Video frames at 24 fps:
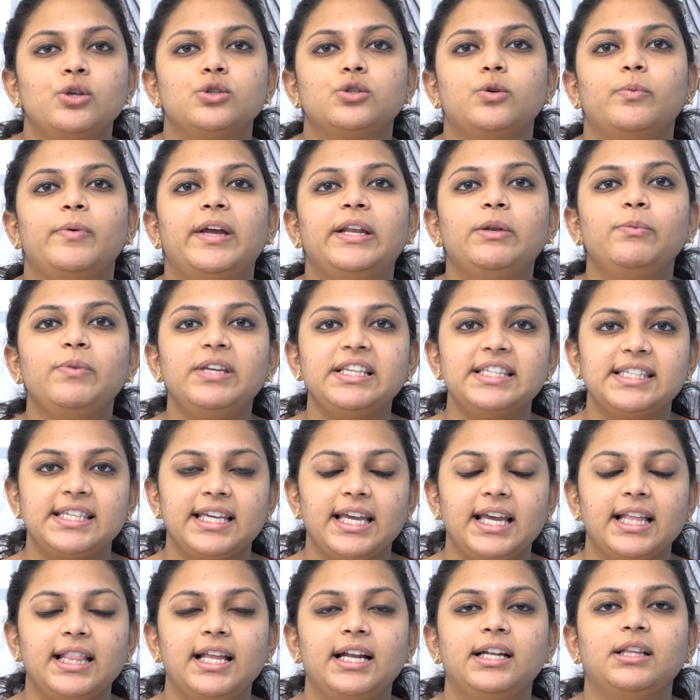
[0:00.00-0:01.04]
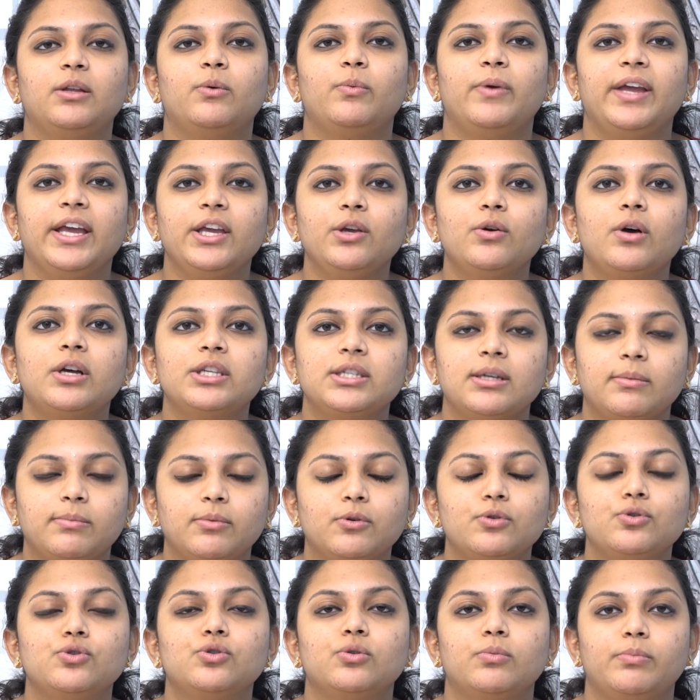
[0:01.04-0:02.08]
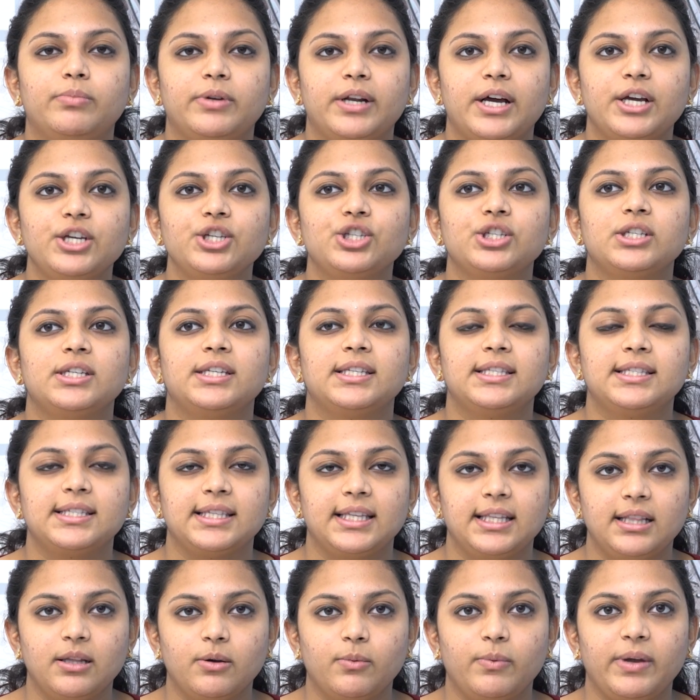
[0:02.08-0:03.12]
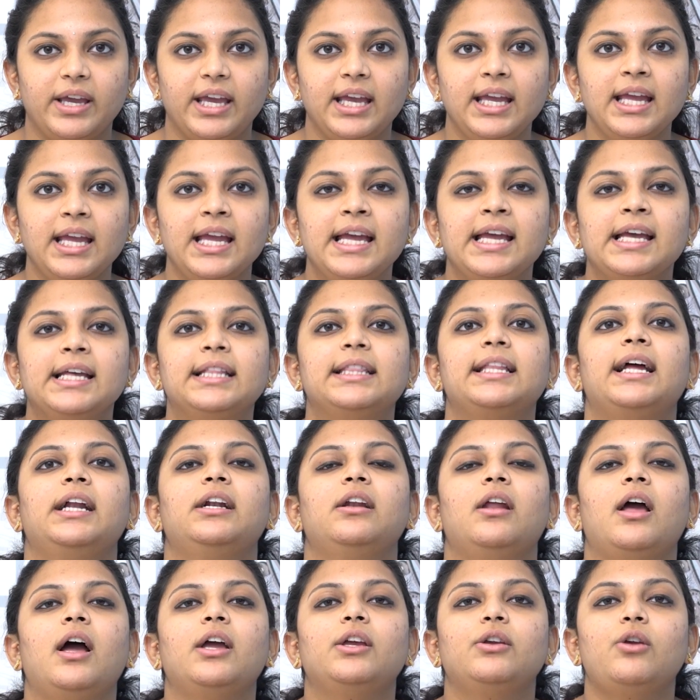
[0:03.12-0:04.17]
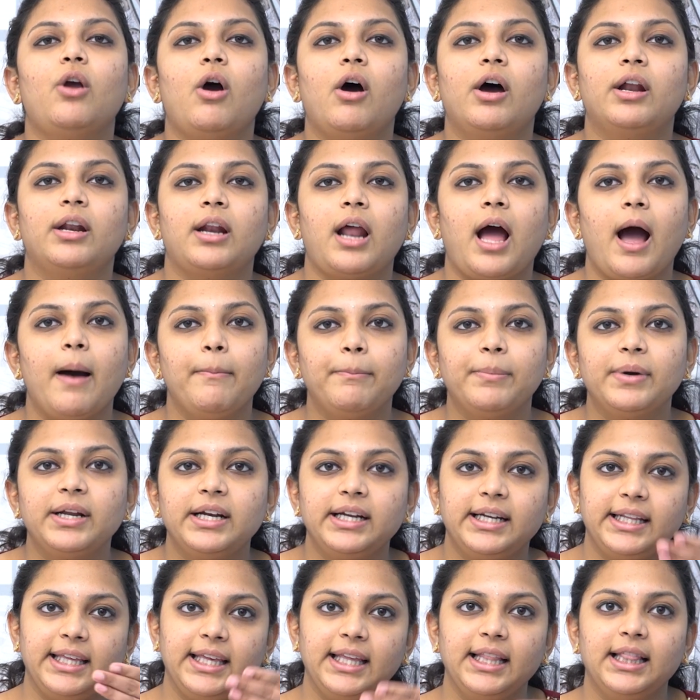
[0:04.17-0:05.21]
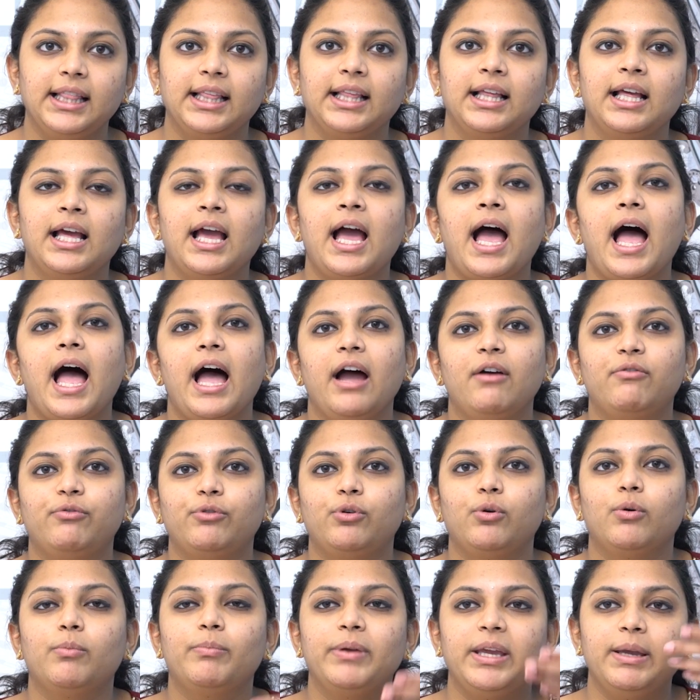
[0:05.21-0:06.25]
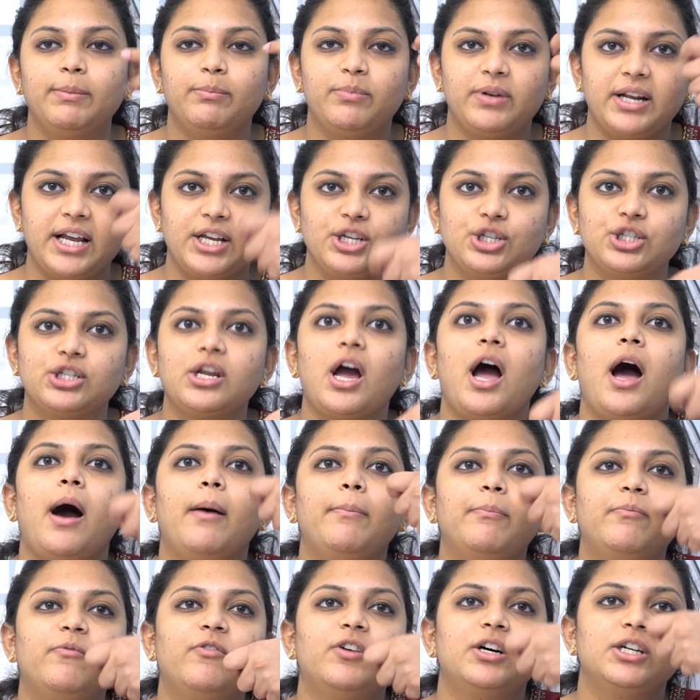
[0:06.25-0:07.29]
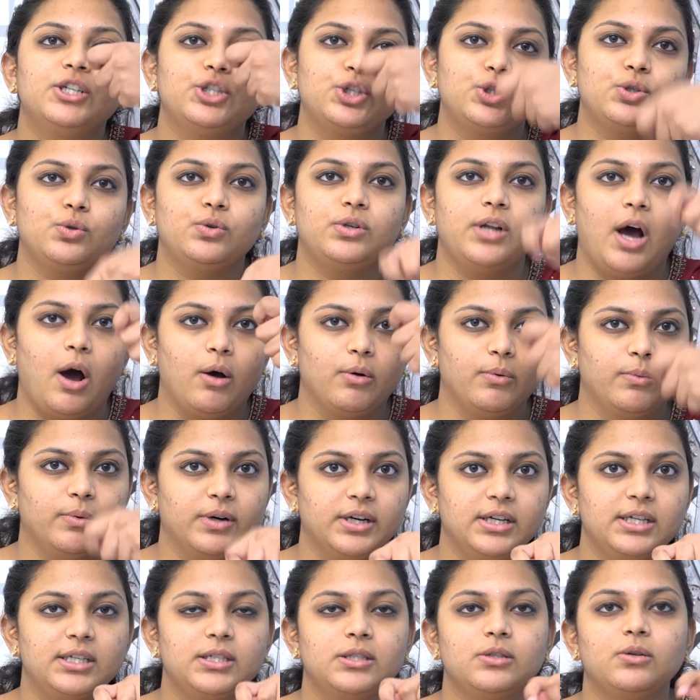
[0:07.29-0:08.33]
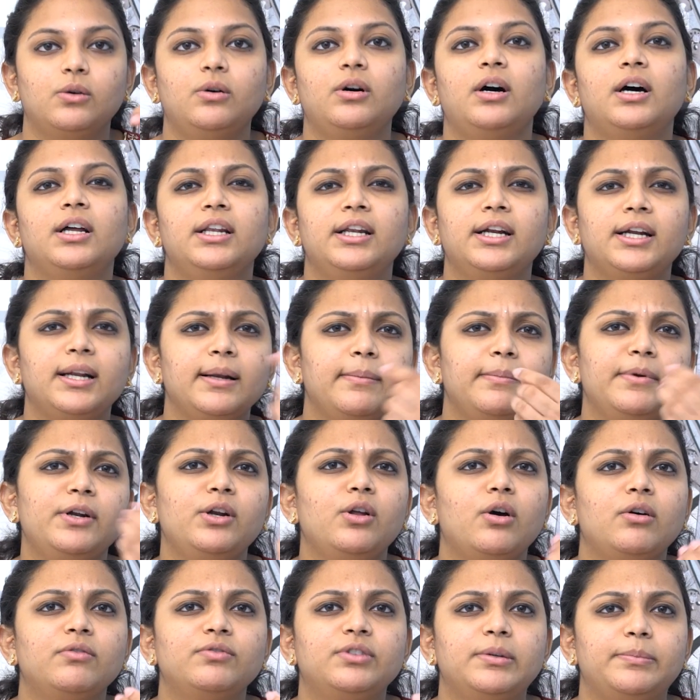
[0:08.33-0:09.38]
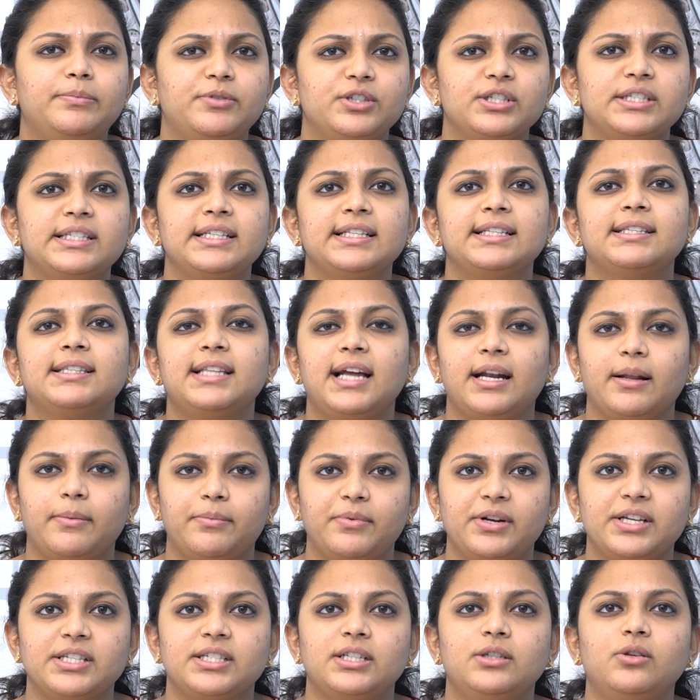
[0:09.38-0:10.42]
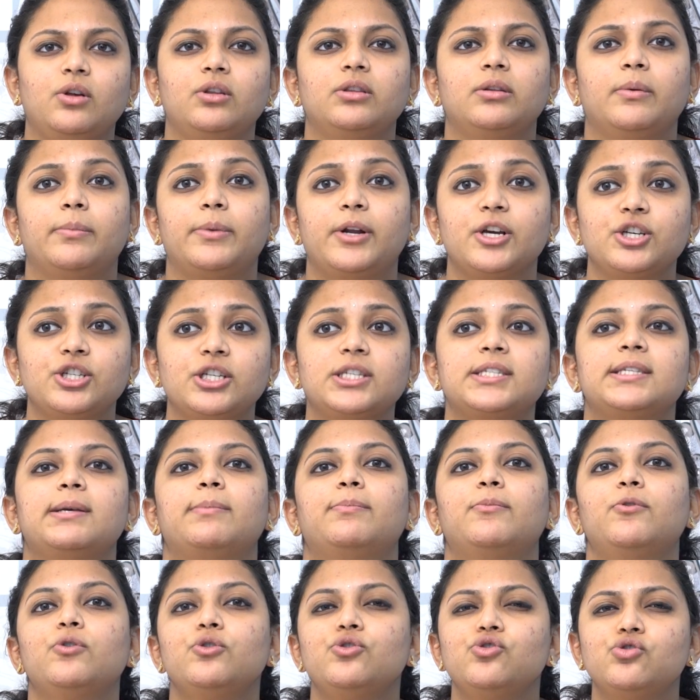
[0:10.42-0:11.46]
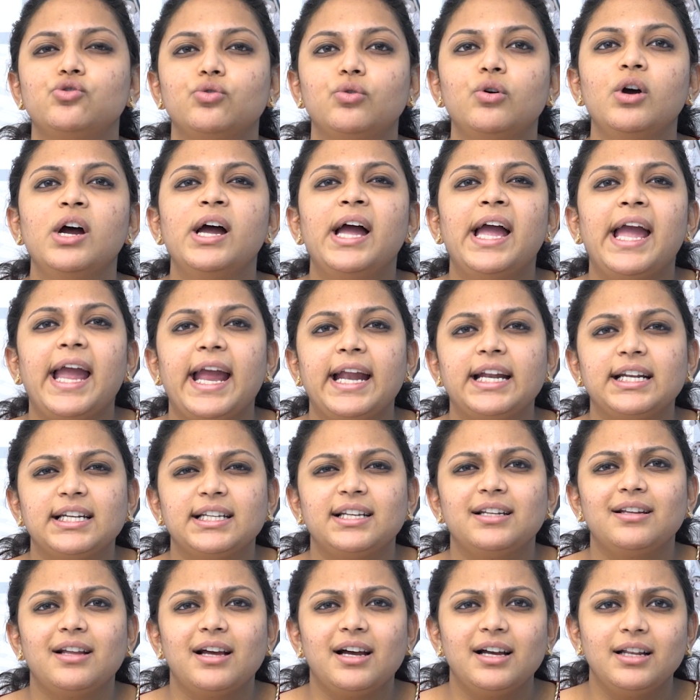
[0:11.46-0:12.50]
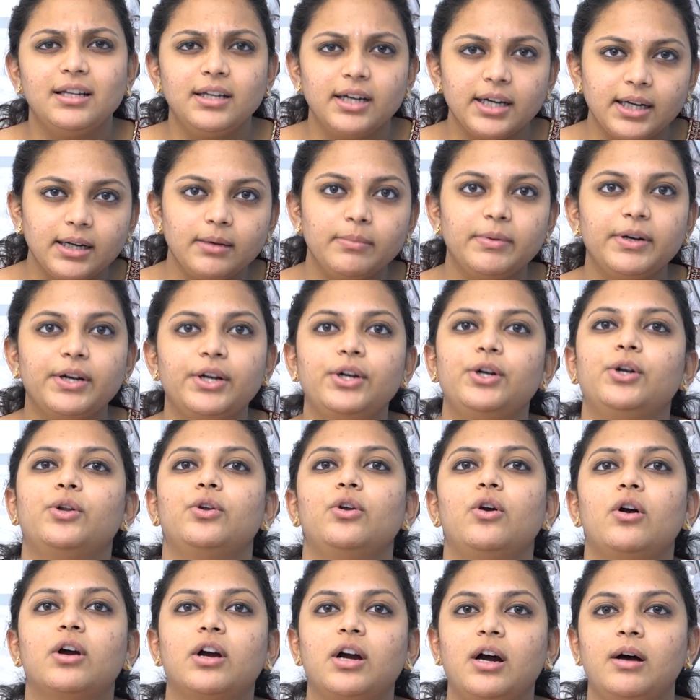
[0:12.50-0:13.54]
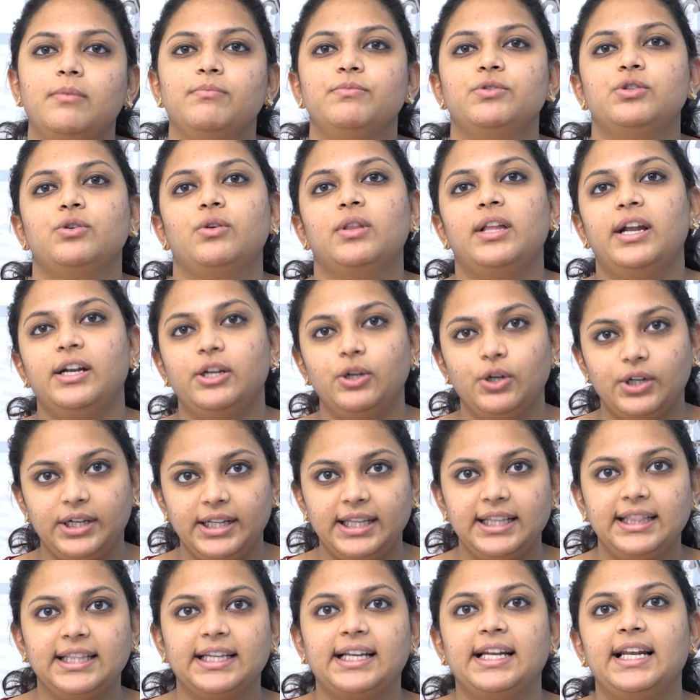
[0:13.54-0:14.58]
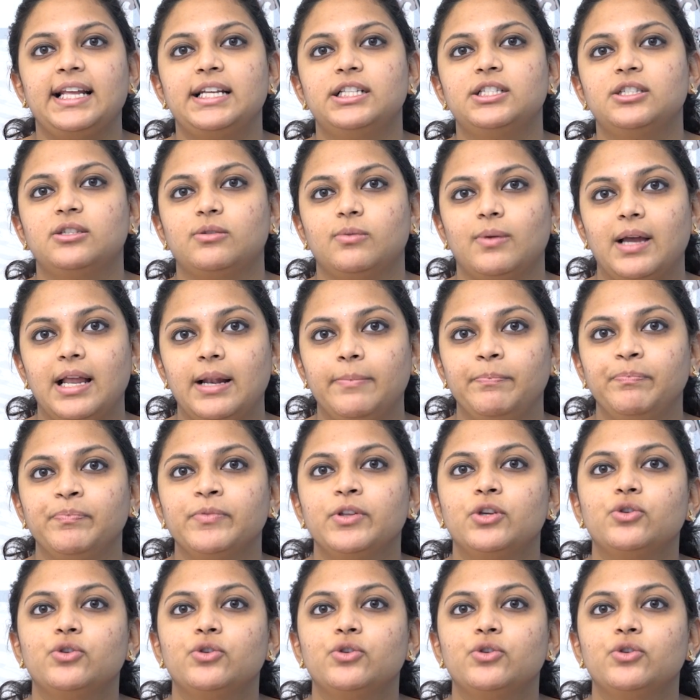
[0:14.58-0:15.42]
So when we say that the way you are supposed to brush is in a way that your upper teeth have to be brushed upwards to downwards. So a little bit of the bristles that are present on the brush are supposed to enter a little bit into your gums so that your teeth cleanse well.